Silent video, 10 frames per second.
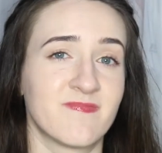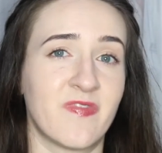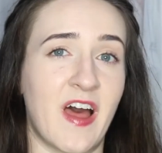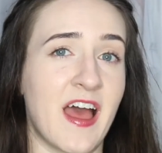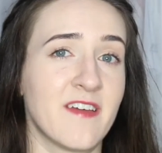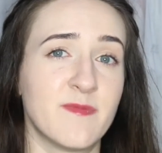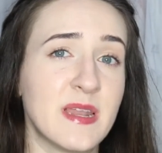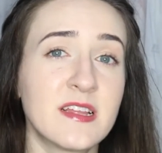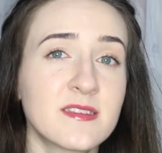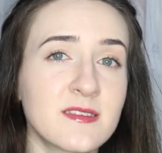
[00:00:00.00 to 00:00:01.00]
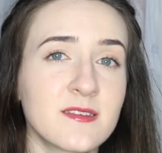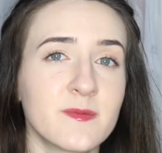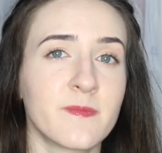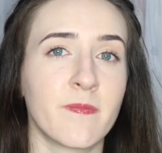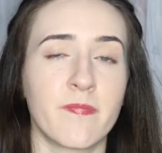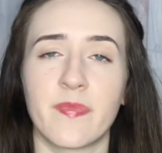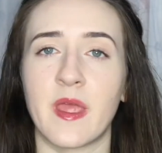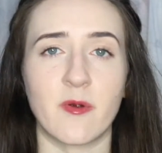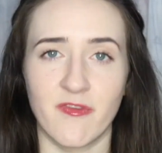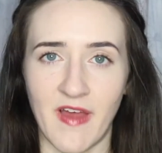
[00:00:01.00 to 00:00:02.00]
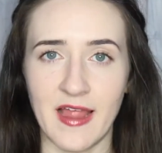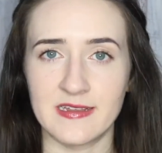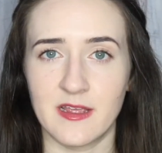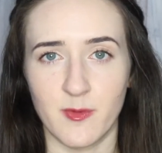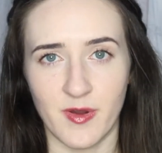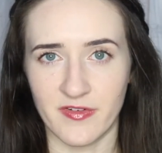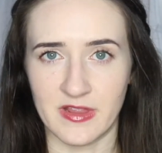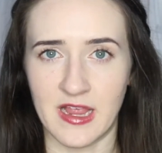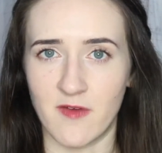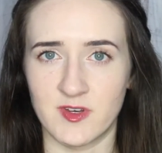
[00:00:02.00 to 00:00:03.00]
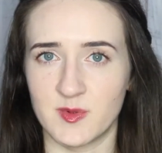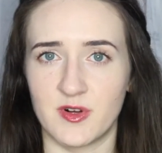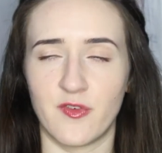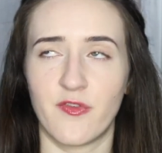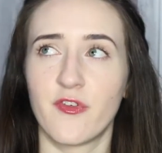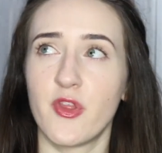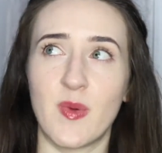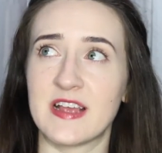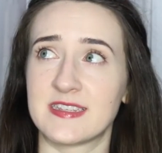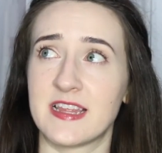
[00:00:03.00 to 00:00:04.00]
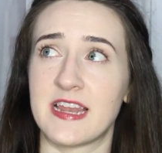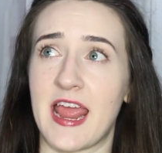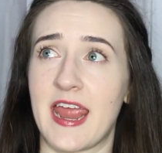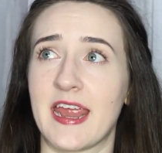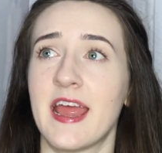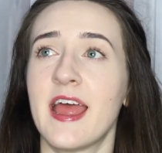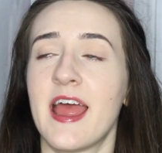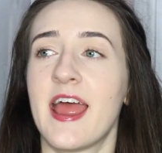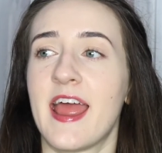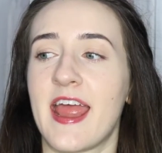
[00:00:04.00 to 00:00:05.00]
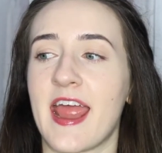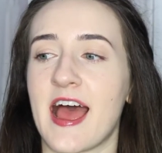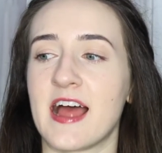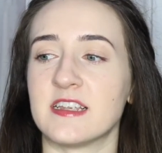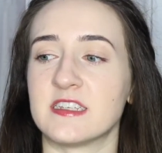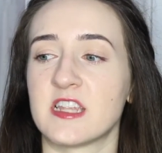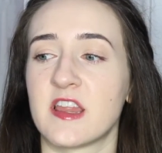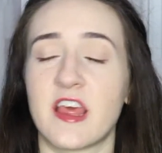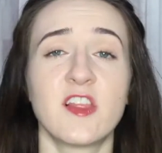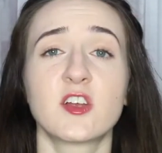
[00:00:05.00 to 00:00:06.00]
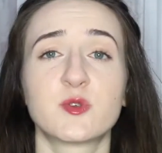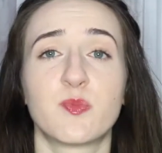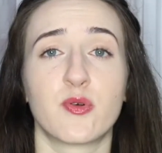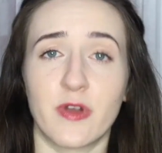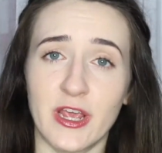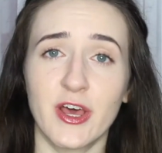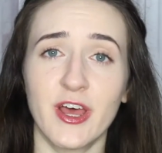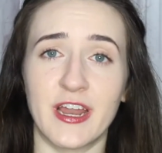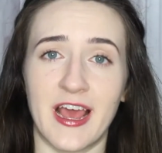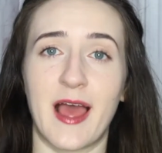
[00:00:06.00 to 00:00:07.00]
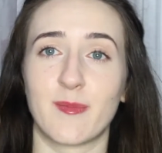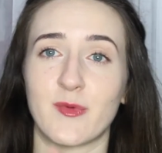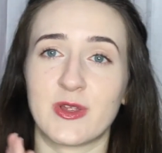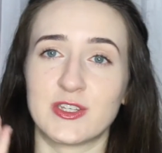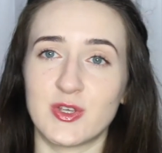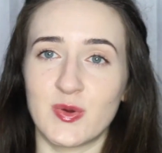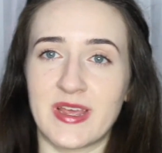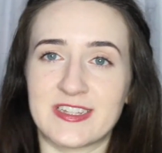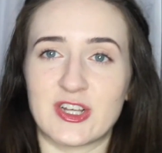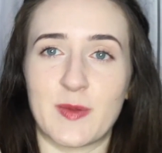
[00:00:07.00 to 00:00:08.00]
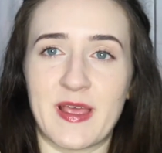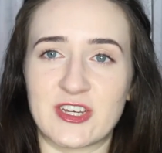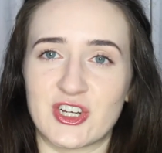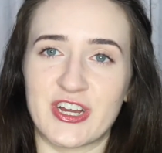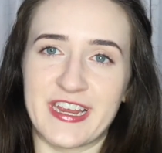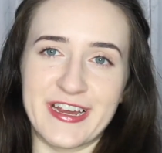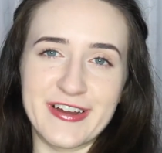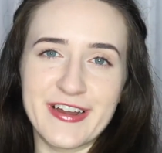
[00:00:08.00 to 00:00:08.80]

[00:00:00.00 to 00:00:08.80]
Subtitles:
5 minutes, they were fine. They were perfectly comfortable for the rest of the day. And they looked pretty good. I'm going to insert a picture here